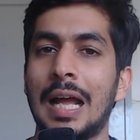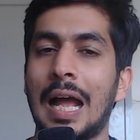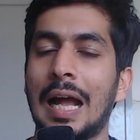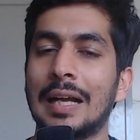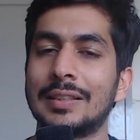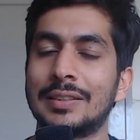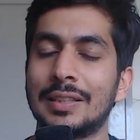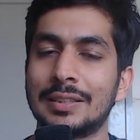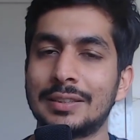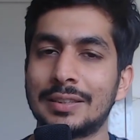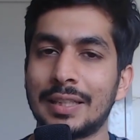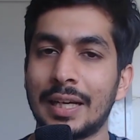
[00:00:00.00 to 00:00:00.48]

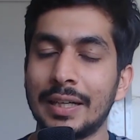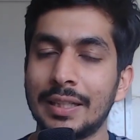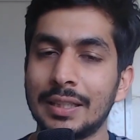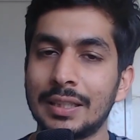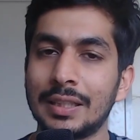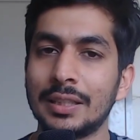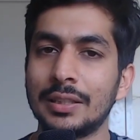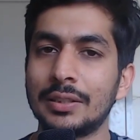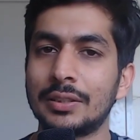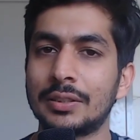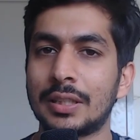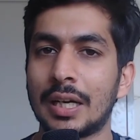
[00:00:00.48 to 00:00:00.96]
as a
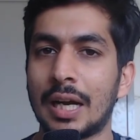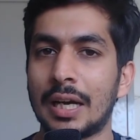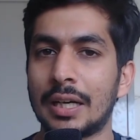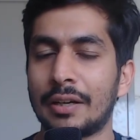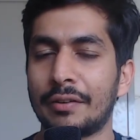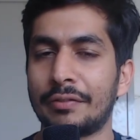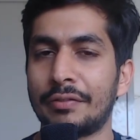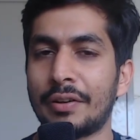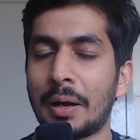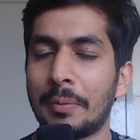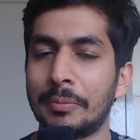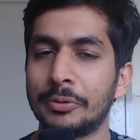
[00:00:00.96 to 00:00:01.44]
scientist at
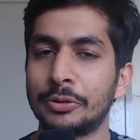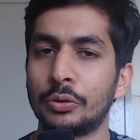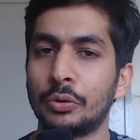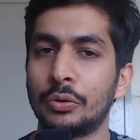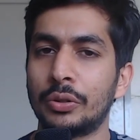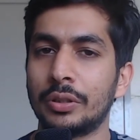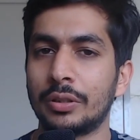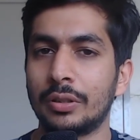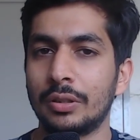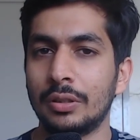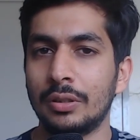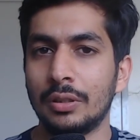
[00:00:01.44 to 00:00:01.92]
a
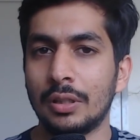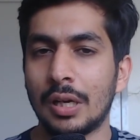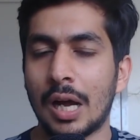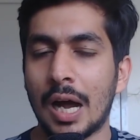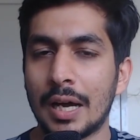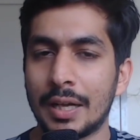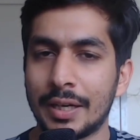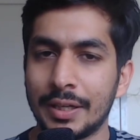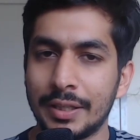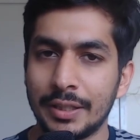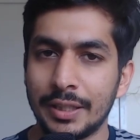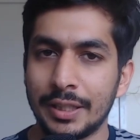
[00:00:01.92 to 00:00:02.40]
pharmaceutical
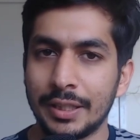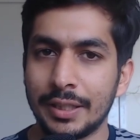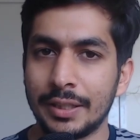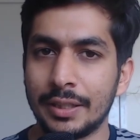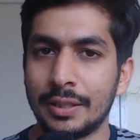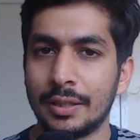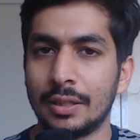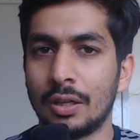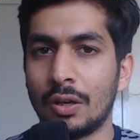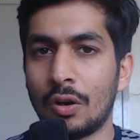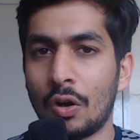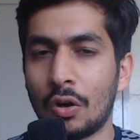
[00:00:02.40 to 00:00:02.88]

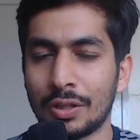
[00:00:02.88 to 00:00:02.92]
R&D